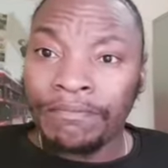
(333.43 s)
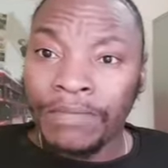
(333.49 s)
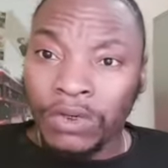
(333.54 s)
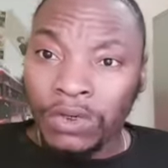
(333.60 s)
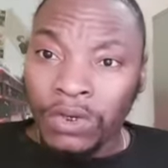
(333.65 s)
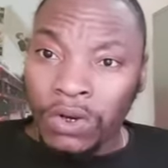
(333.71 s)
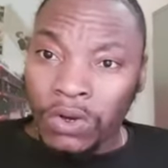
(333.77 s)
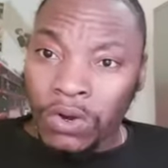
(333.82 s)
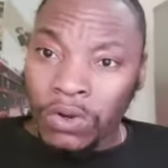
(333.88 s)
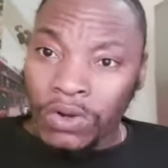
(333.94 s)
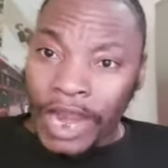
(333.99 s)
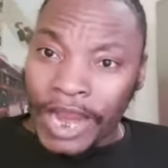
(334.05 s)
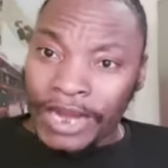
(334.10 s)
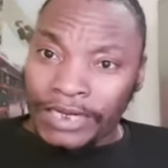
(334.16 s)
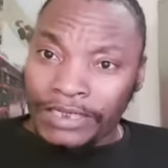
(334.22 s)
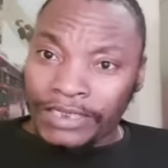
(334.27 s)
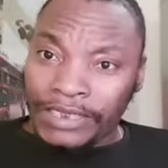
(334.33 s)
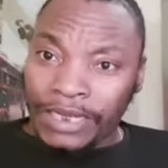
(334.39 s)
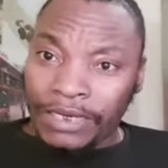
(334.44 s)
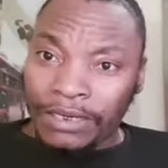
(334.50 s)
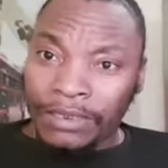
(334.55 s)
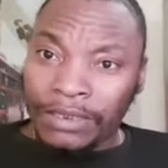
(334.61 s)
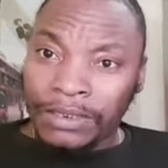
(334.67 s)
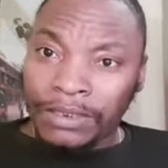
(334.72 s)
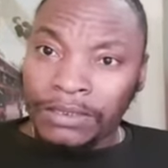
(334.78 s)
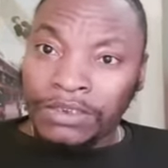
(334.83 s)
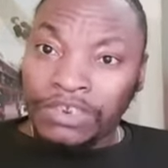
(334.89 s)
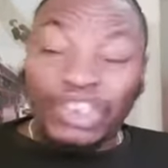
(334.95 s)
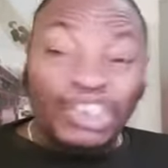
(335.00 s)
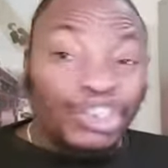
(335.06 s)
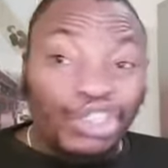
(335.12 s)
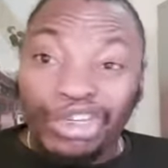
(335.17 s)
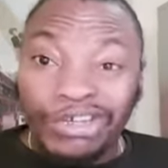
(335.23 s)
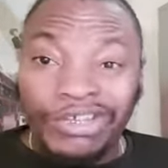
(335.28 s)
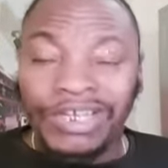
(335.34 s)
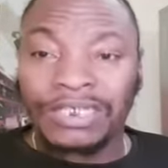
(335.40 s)
Negro code LTL.
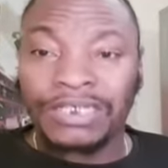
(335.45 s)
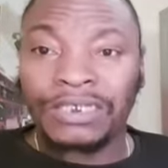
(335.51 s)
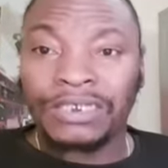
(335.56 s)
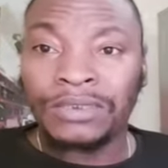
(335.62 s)
Straight.